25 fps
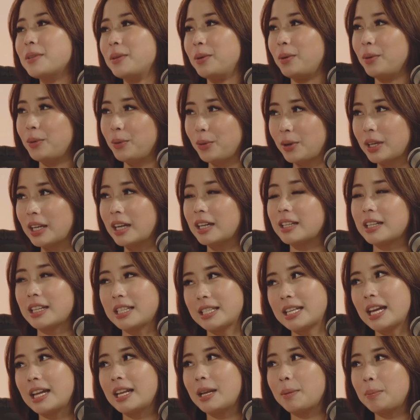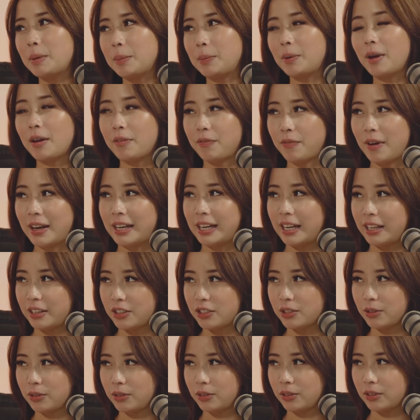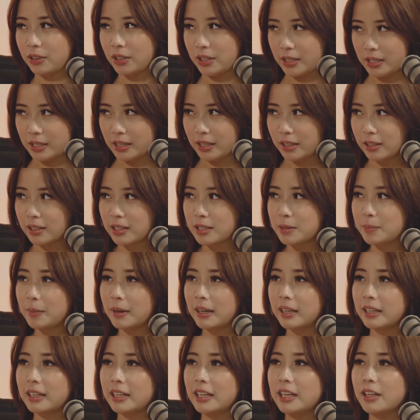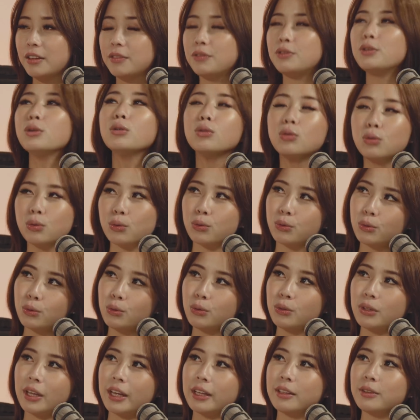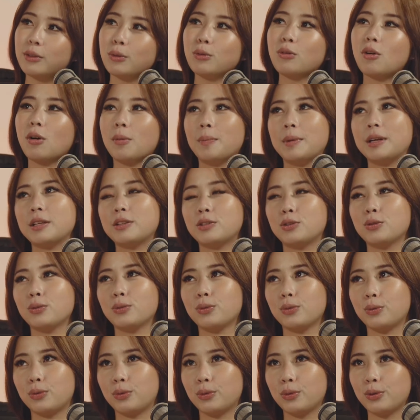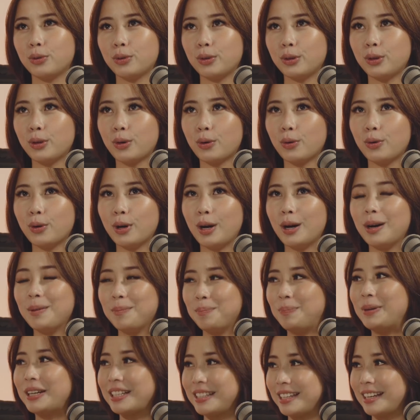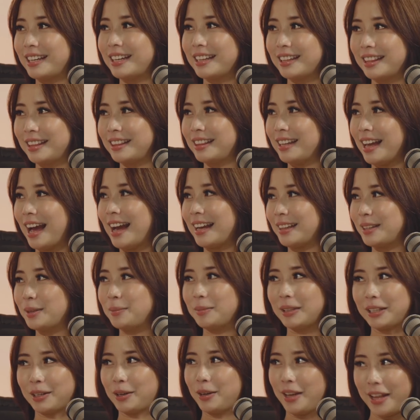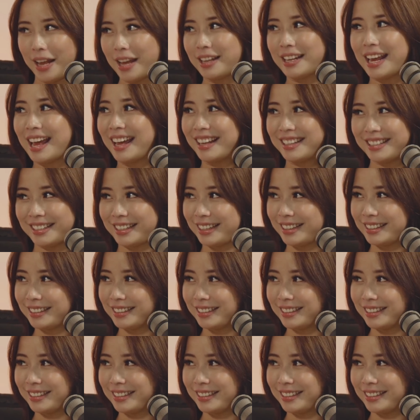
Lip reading: you can understand that people have financial concerns, but if you do, then don't commit to, a big ticket item like an air ticket.